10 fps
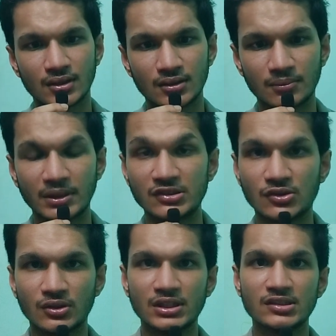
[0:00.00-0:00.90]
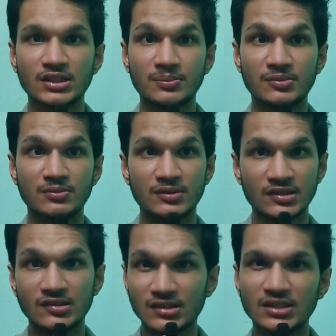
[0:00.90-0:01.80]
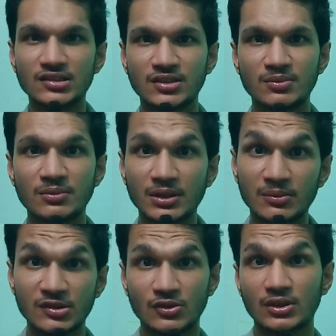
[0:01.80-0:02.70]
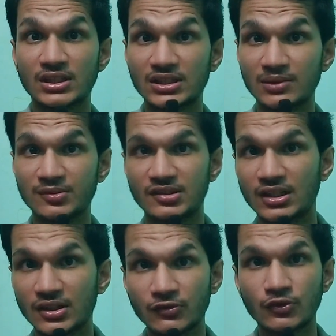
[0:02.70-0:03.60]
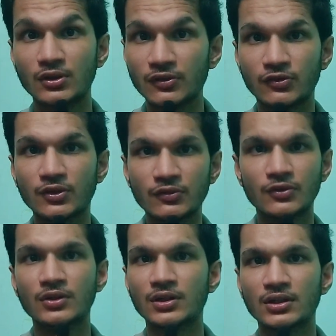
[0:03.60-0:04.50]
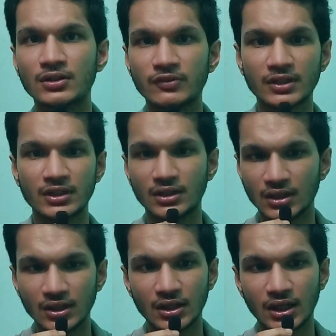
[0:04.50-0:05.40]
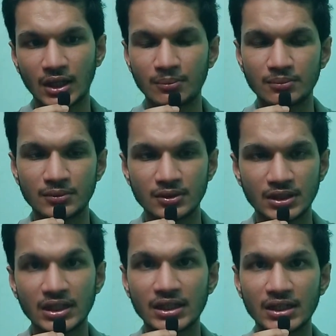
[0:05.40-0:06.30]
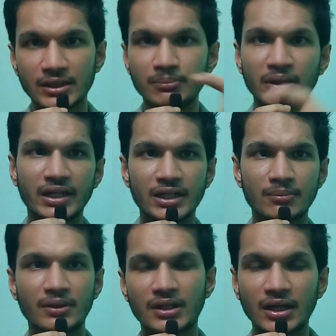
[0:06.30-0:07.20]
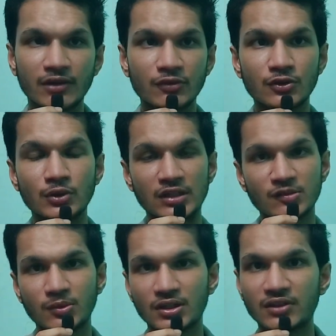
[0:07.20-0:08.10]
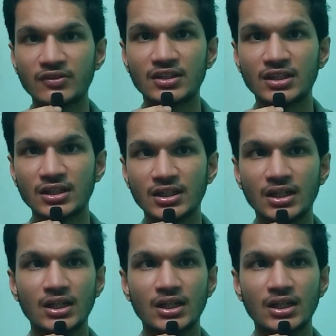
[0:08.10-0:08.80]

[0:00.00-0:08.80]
my storage kept 16 GB, when my storage kept staying full when I'm taking clip by clip and I have to export everything.